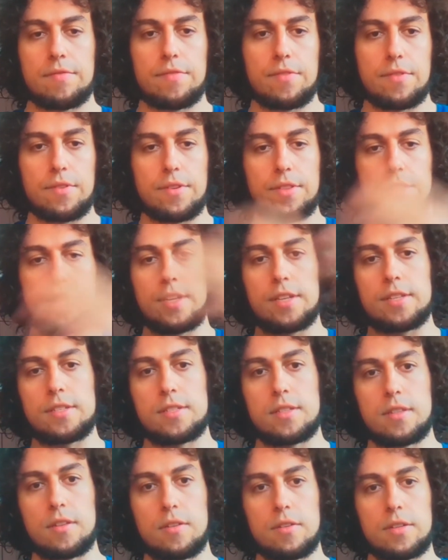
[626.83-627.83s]
for
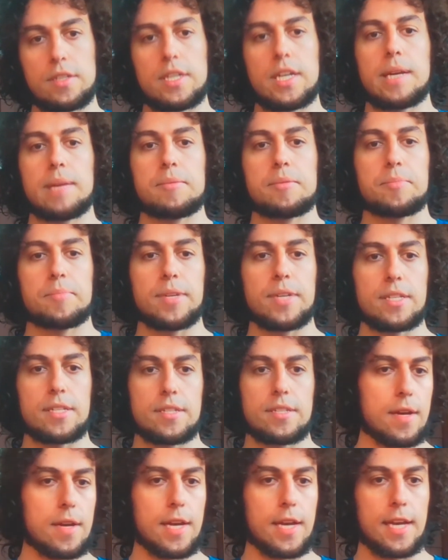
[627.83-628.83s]
these long time
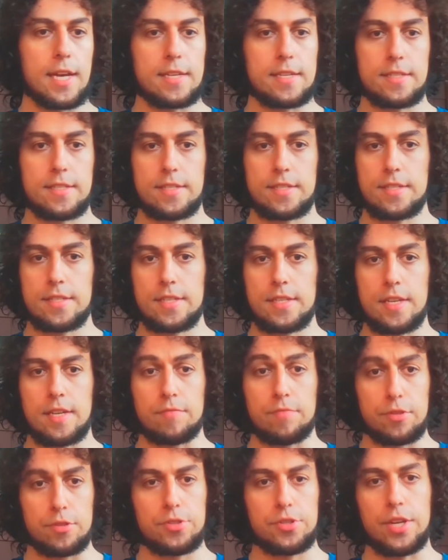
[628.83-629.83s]
spans as
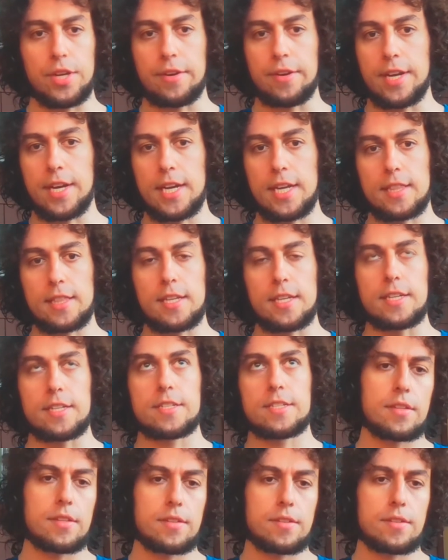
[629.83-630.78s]
evolutionary guidelines.